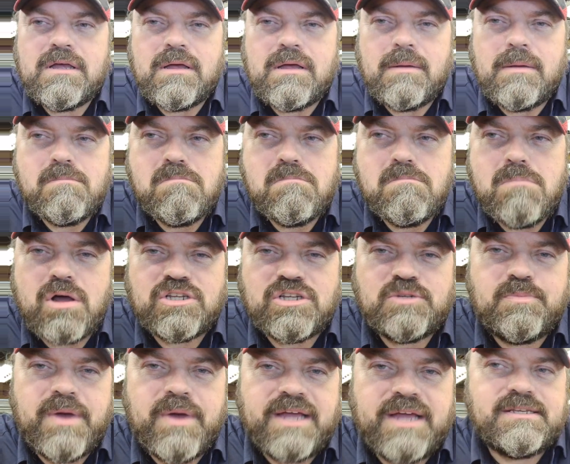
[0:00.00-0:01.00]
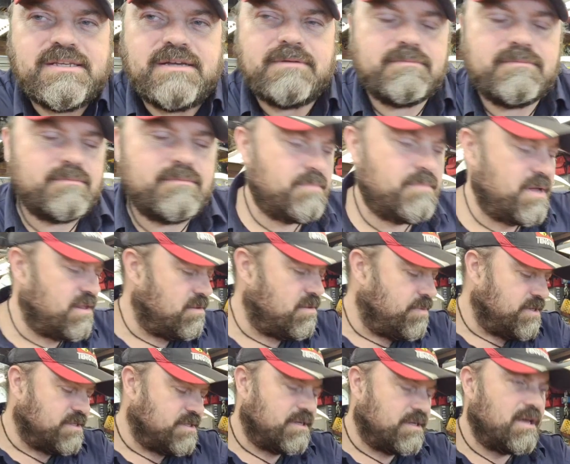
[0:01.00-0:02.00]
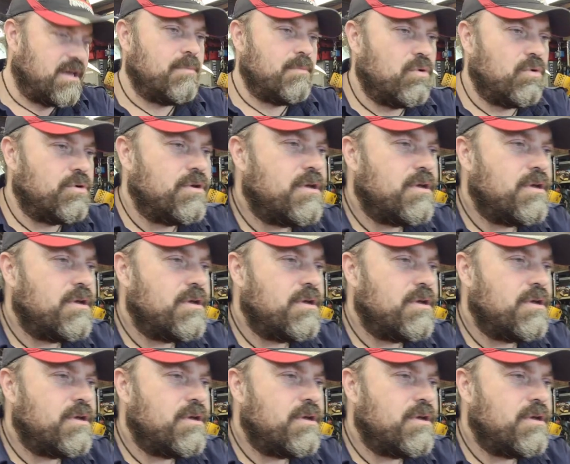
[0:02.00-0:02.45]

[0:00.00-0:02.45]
Much better. Better than a piece of cardboard.